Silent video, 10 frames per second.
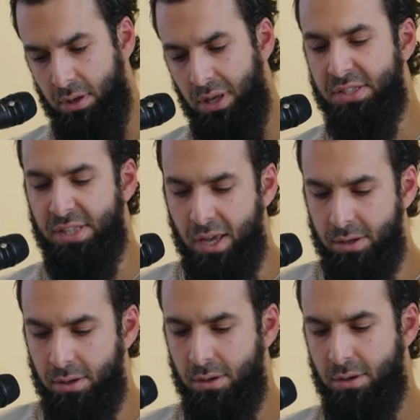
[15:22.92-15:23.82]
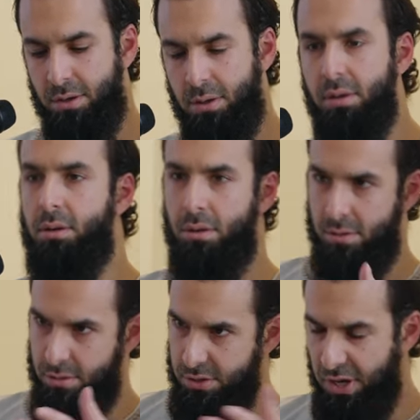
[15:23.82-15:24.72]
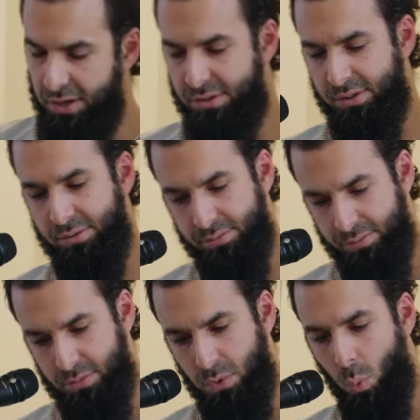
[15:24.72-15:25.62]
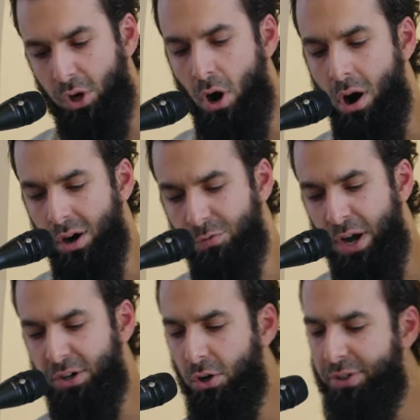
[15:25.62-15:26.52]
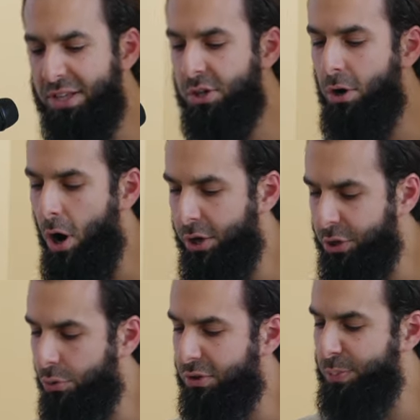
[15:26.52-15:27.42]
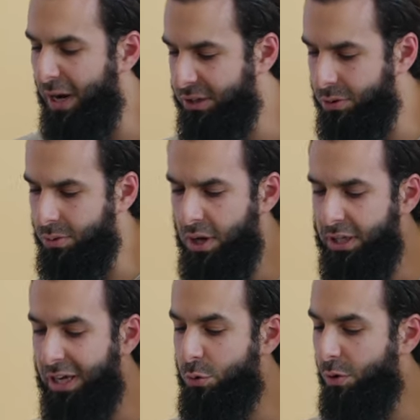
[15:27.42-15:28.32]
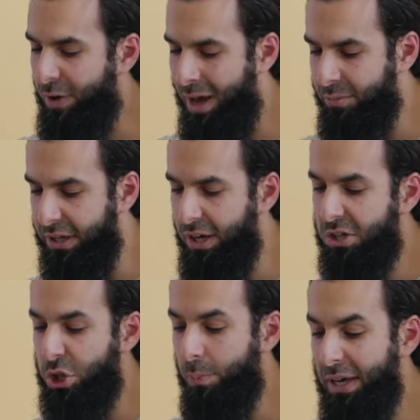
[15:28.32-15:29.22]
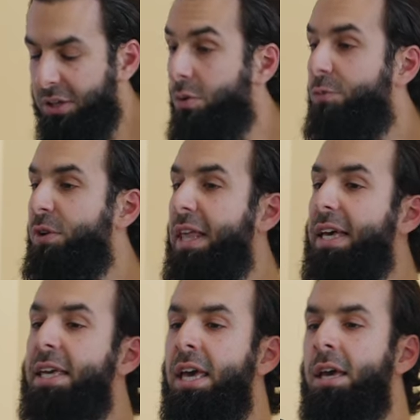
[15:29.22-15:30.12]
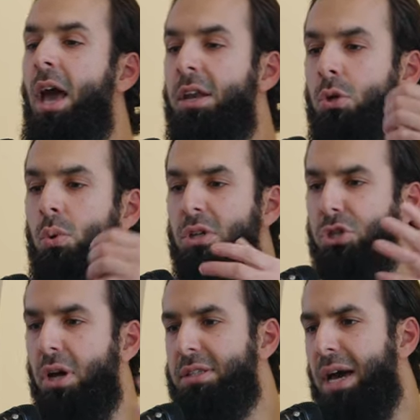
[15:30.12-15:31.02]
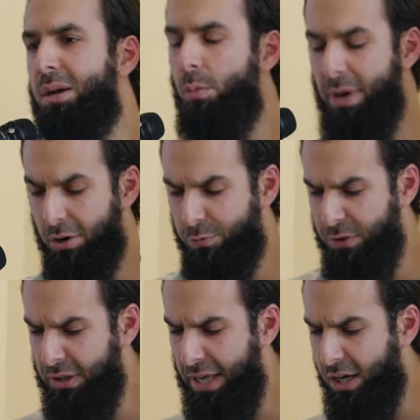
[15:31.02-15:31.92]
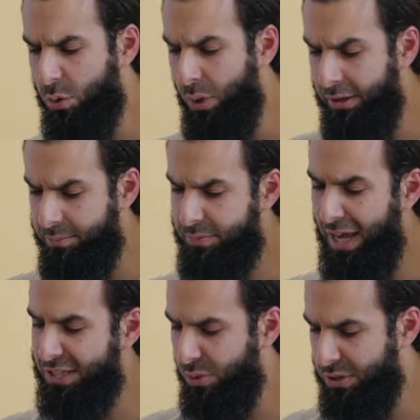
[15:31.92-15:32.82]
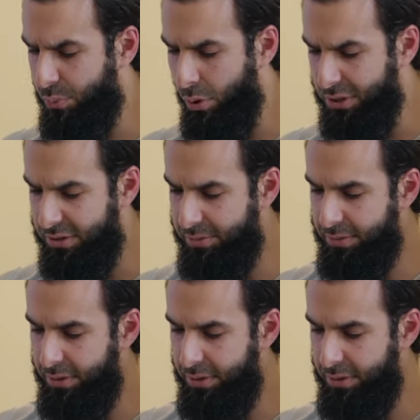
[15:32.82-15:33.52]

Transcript: Instead, sons, Work hard, find a girl that's going to honor you, respect you, give you a family. She'll make you feel like a king, and you, inshallah ta'ala, will make her feel like a queen. That's what's important.